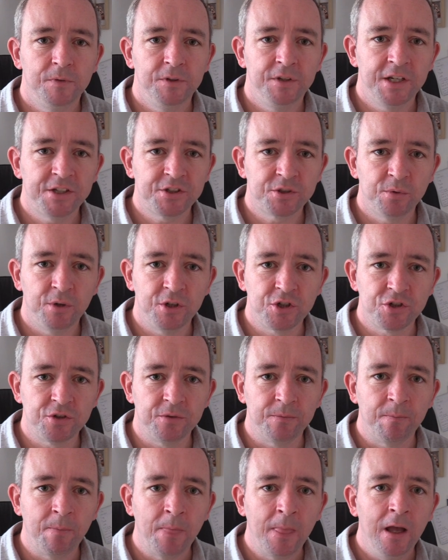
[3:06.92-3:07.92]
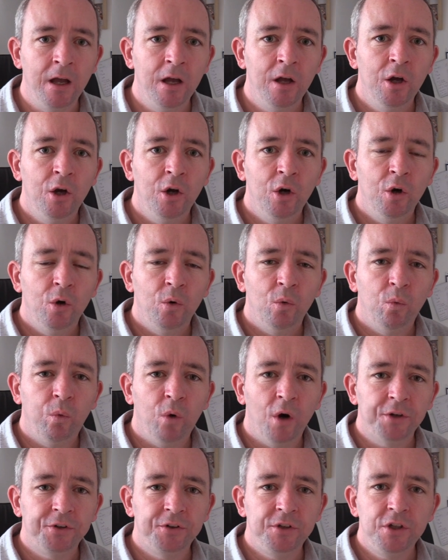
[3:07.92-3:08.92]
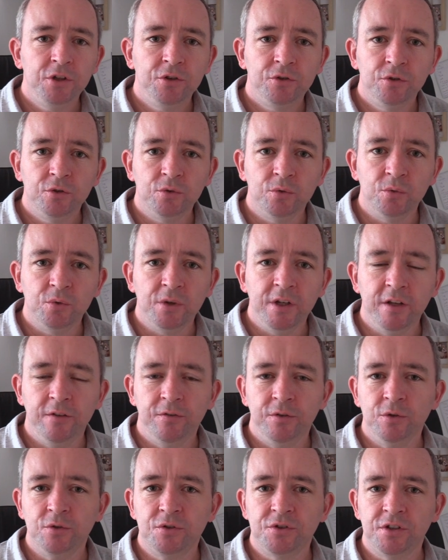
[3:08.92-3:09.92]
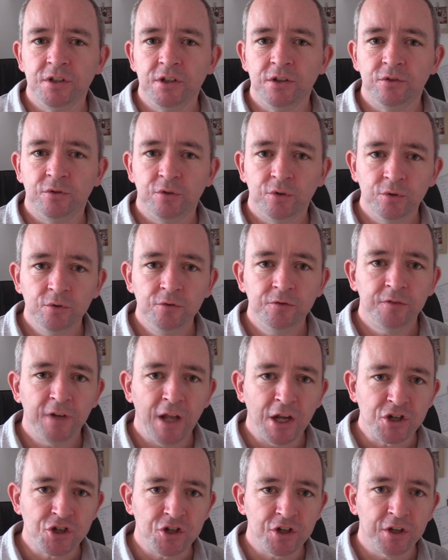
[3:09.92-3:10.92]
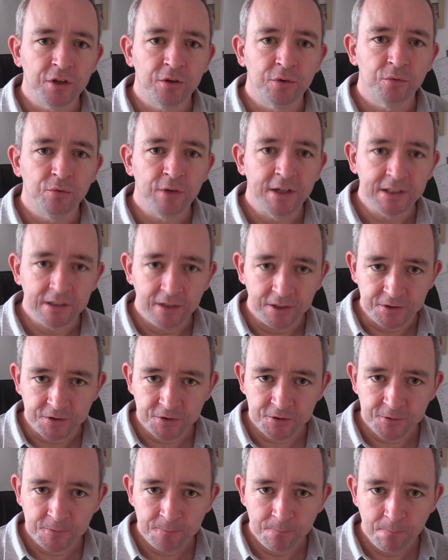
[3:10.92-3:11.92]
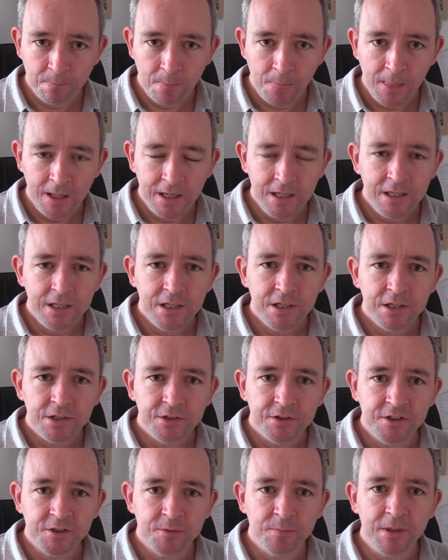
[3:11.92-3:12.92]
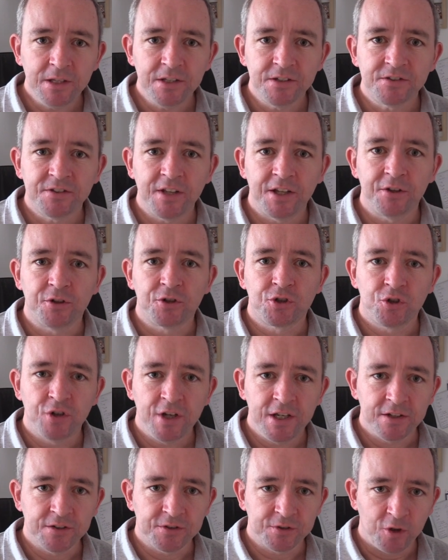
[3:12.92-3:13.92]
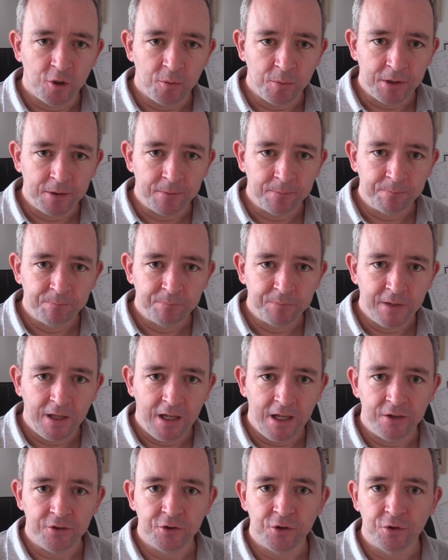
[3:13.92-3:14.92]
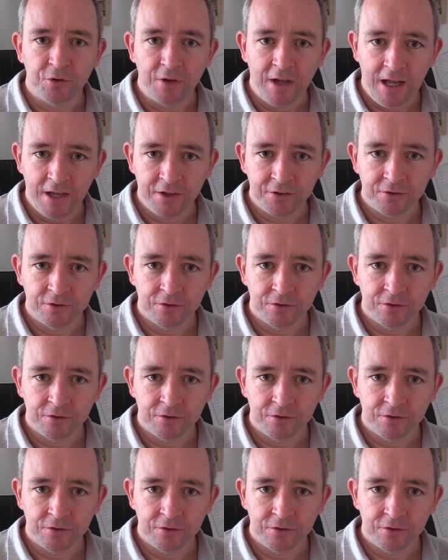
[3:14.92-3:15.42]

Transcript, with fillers: Next question. What do you do if you see two flashing red lights? This means that a train is coming and you're at